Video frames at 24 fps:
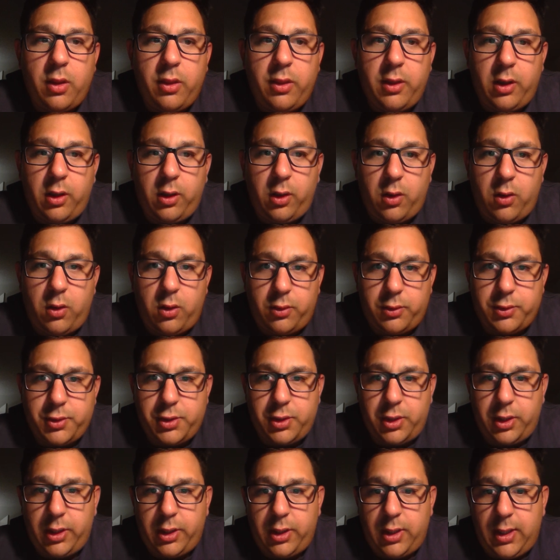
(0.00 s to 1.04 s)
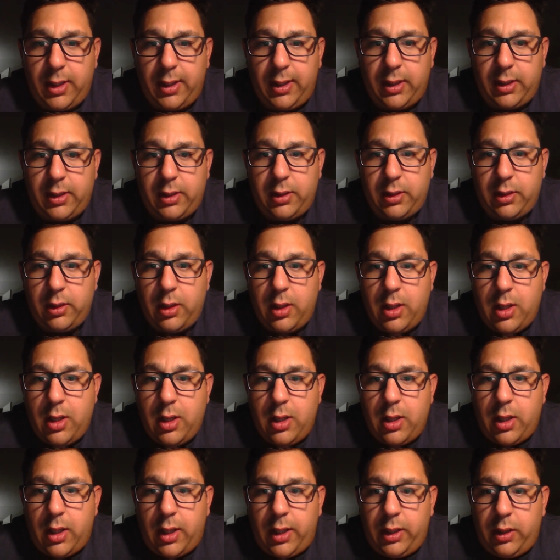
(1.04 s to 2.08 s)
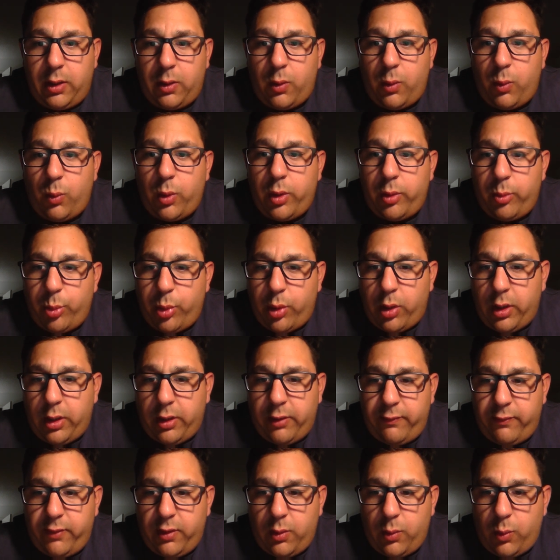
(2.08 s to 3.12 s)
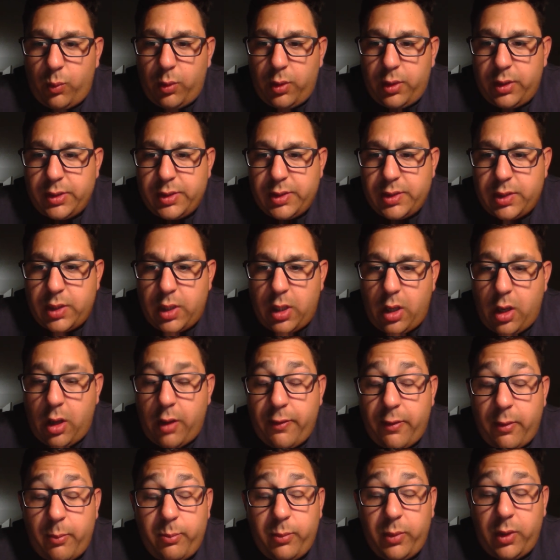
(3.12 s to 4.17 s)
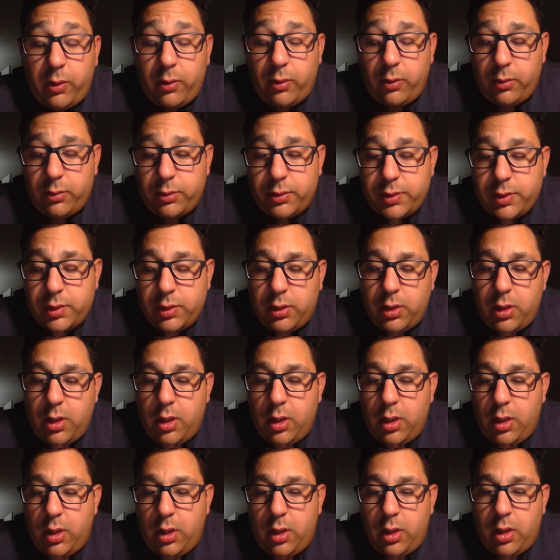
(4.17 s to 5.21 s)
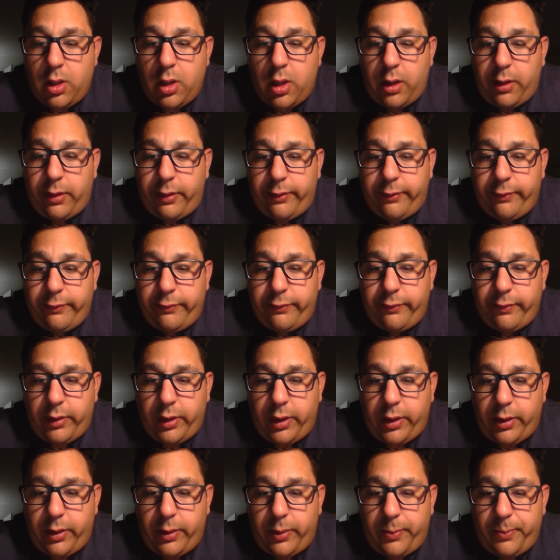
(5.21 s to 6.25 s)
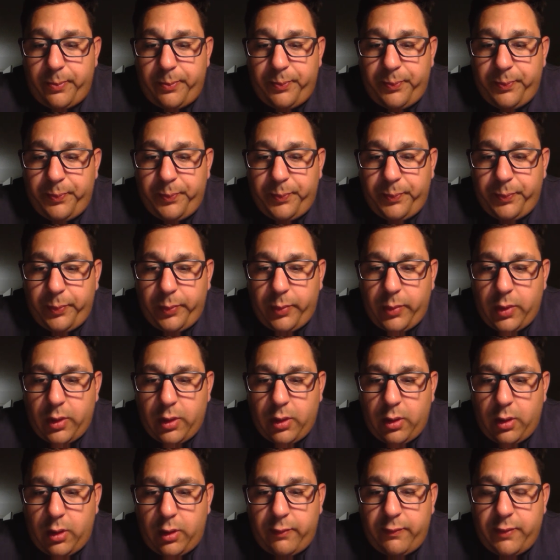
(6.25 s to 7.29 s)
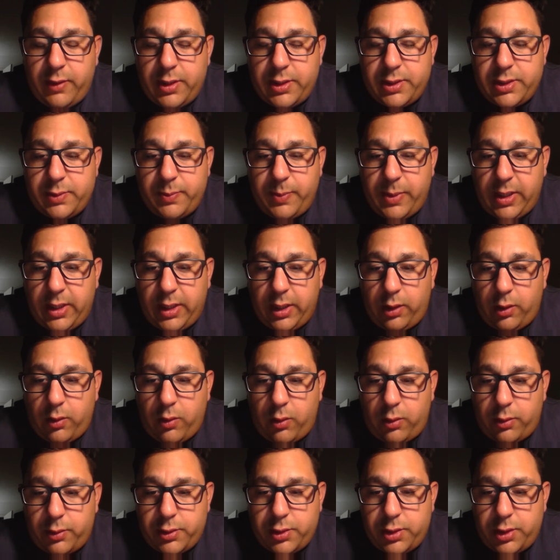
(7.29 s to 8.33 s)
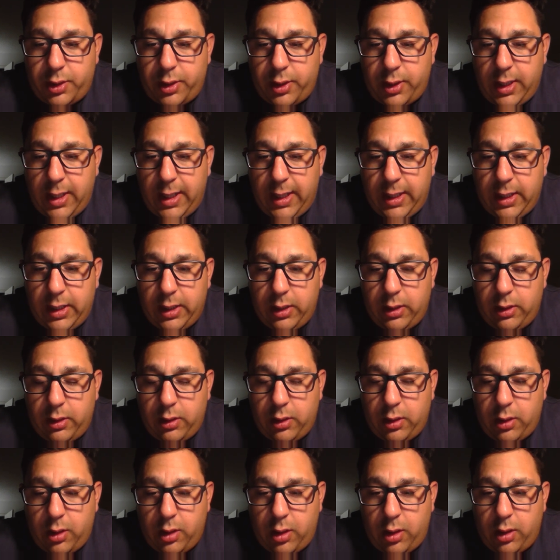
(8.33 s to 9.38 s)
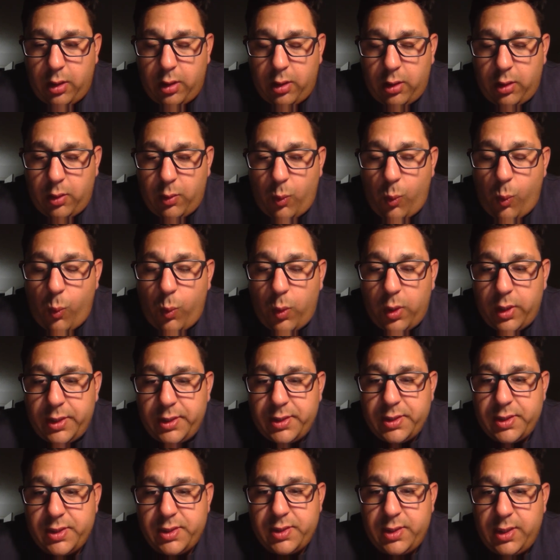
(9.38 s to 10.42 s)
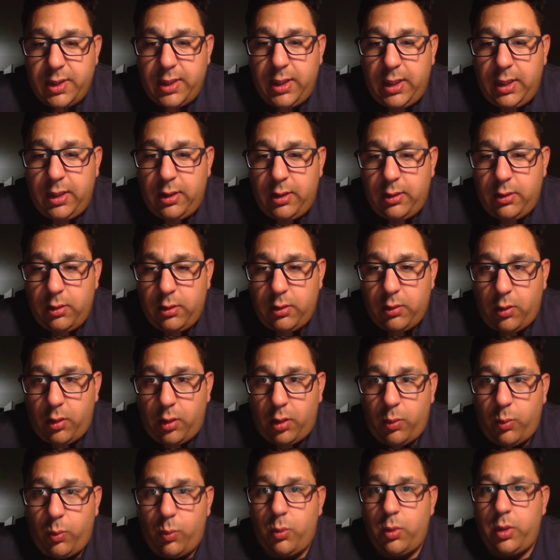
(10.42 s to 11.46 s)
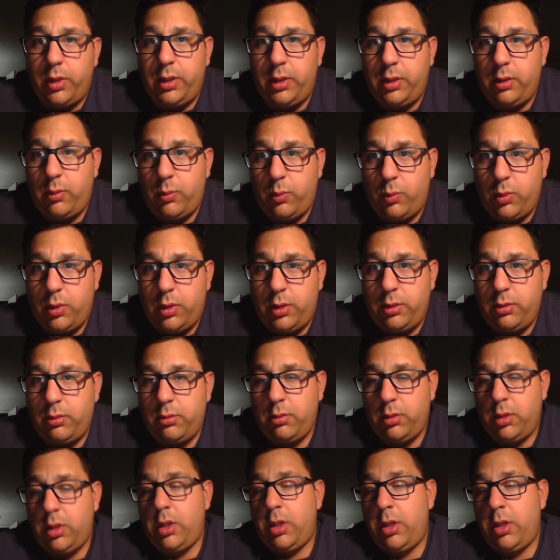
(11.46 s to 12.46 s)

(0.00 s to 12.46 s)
their culture and I know one part of it was uh, the murals of um, of the Hispanic culture and uh, one city or one one